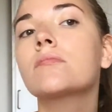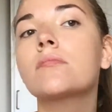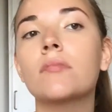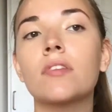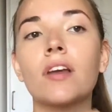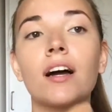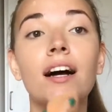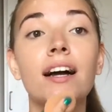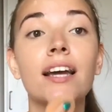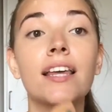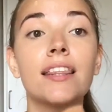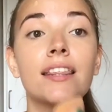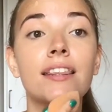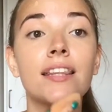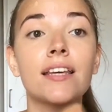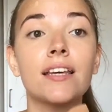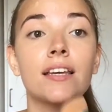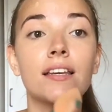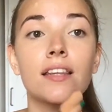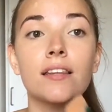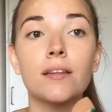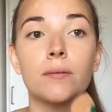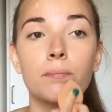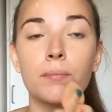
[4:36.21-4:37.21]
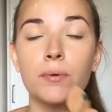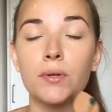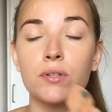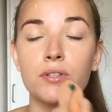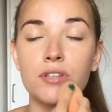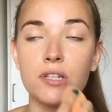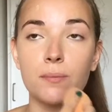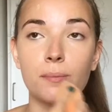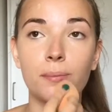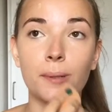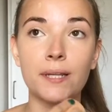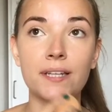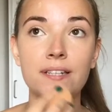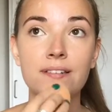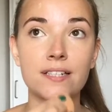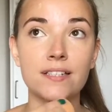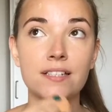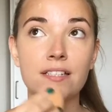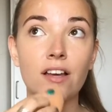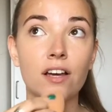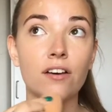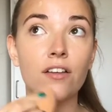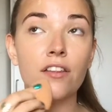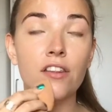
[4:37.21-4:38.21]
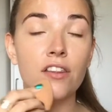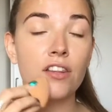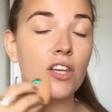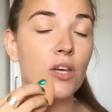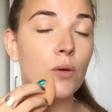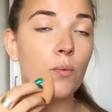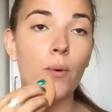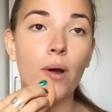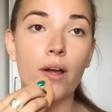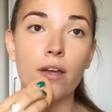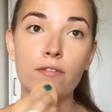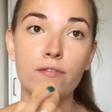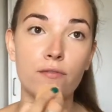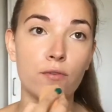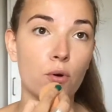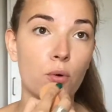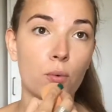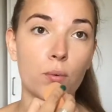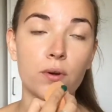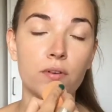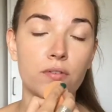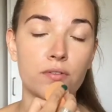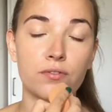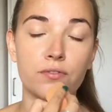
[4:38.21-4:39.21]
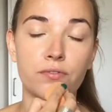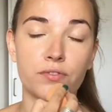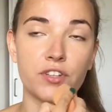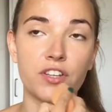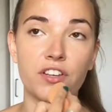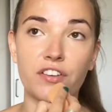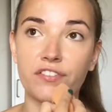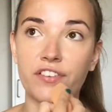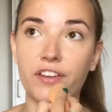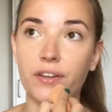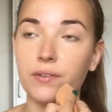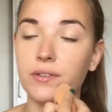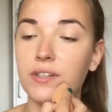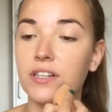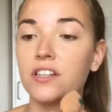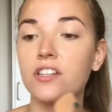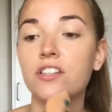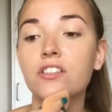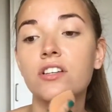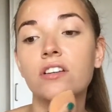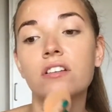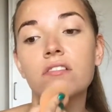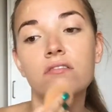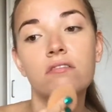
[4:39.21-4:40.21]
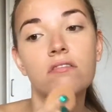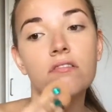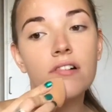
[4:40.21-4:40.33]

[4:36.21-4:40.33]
I think that beauty blenders are the way forward for your foundation.